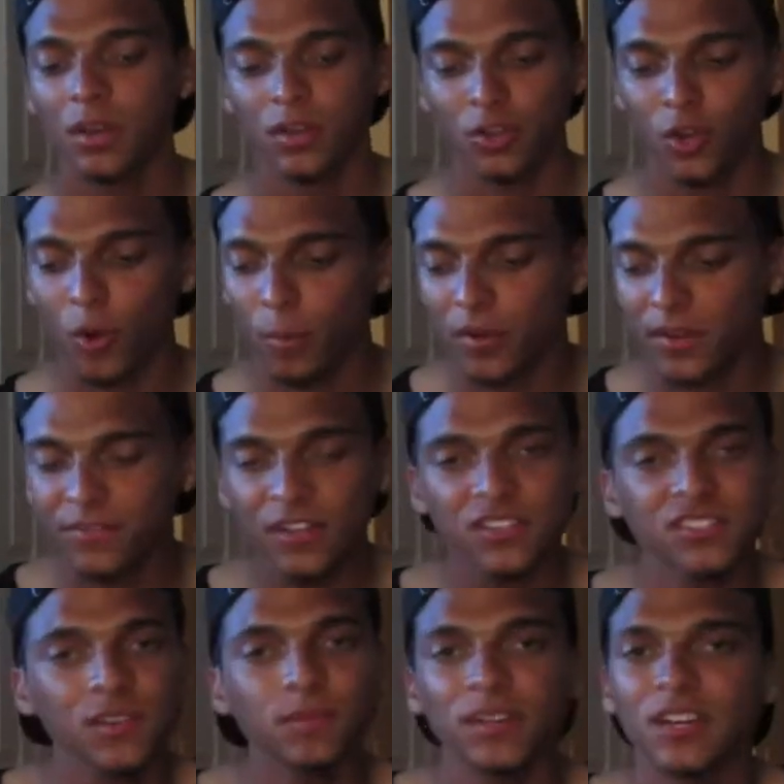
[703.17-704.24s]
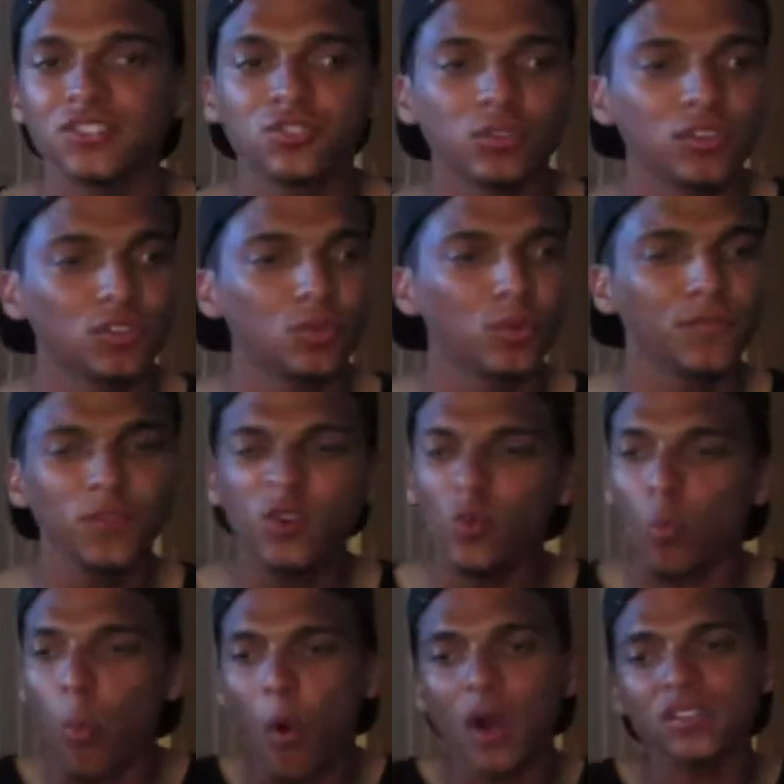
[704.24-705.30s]
You know, but if there's something that you can do, if you
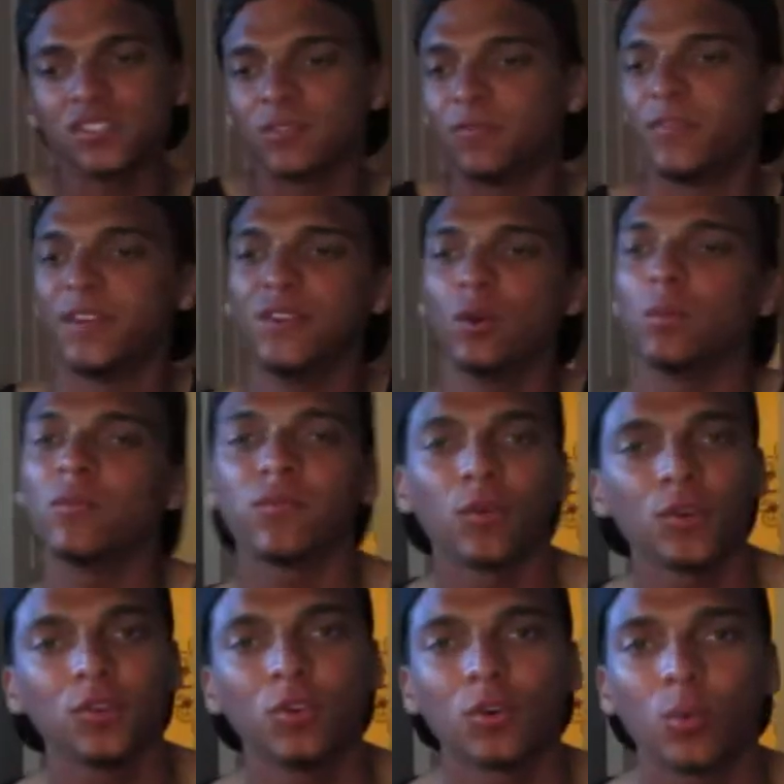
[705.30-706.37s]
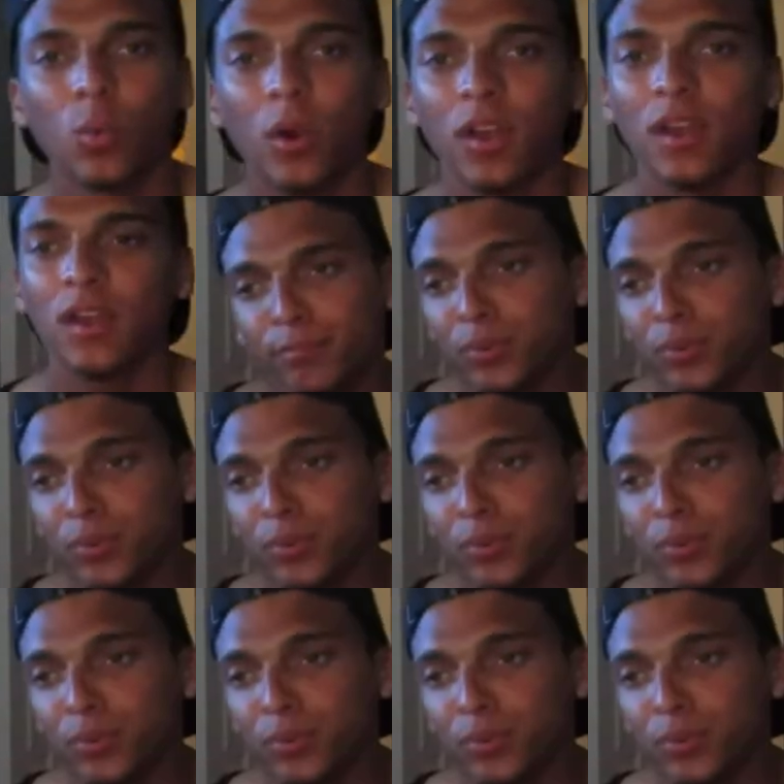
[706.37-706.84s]
could watch a video before you go to work,